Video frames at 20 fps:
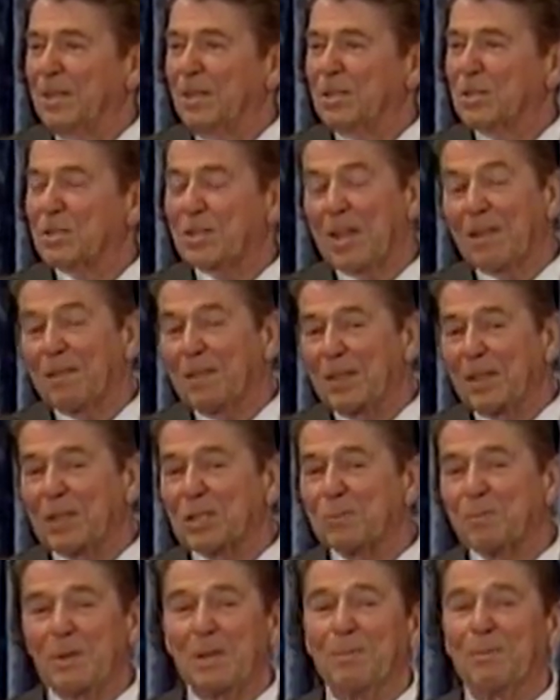Send
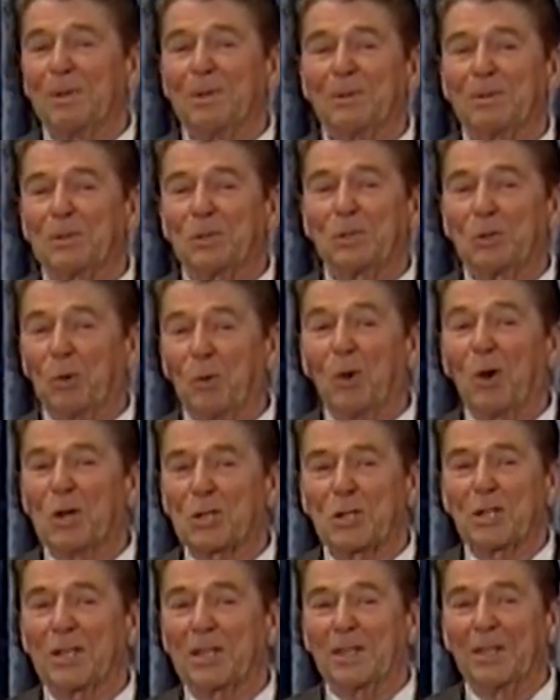these people to
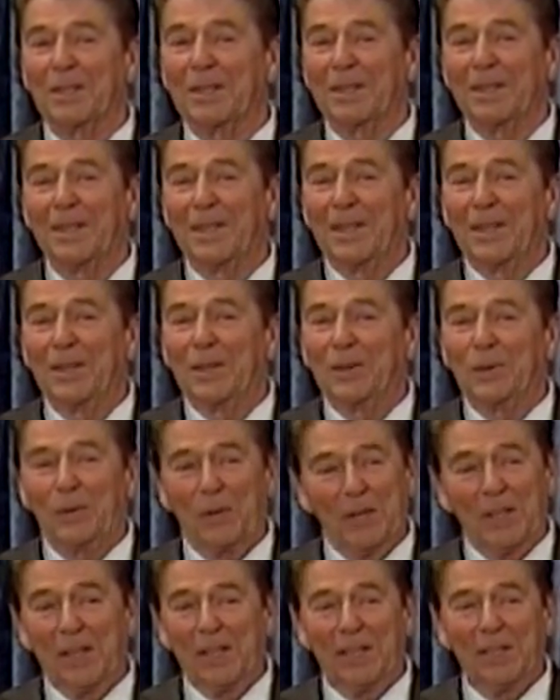Washington.
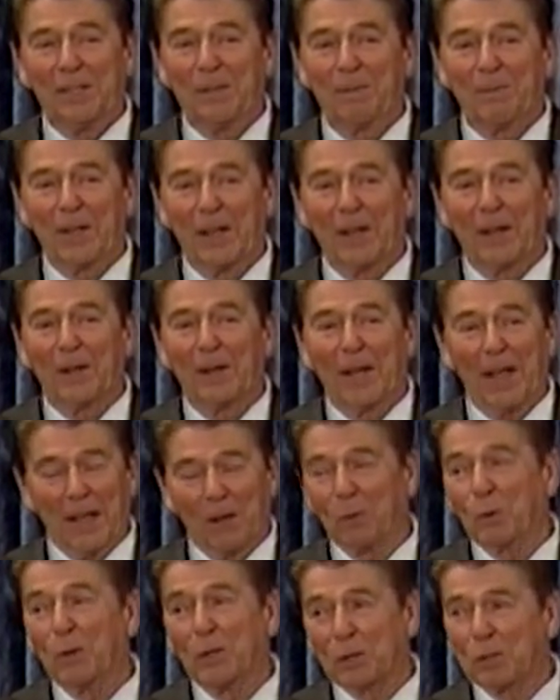We need them there,
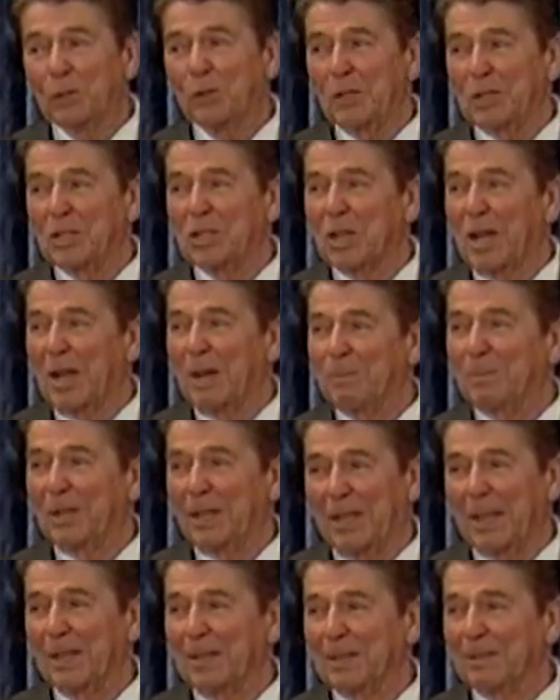and we'll do the job
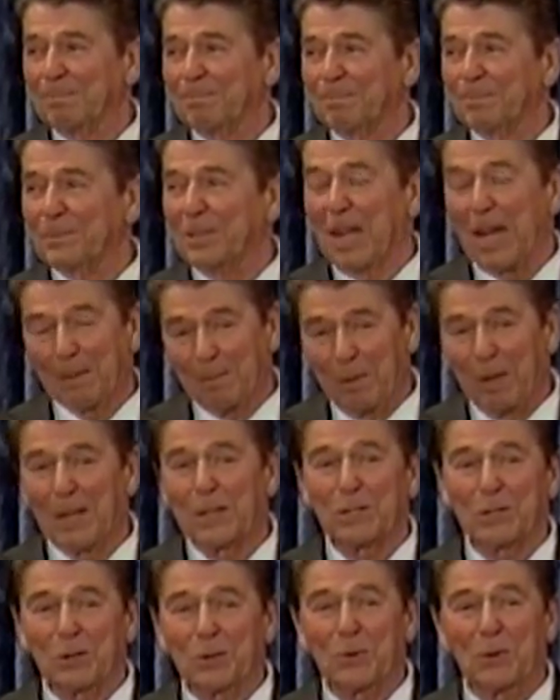together. God
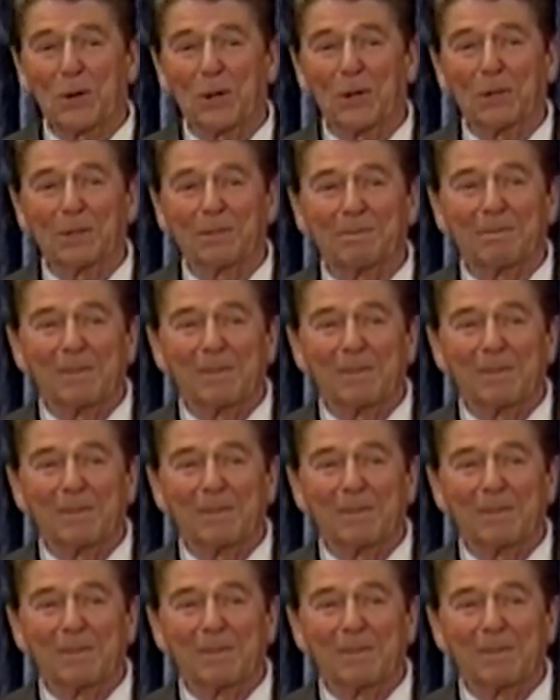bless you all.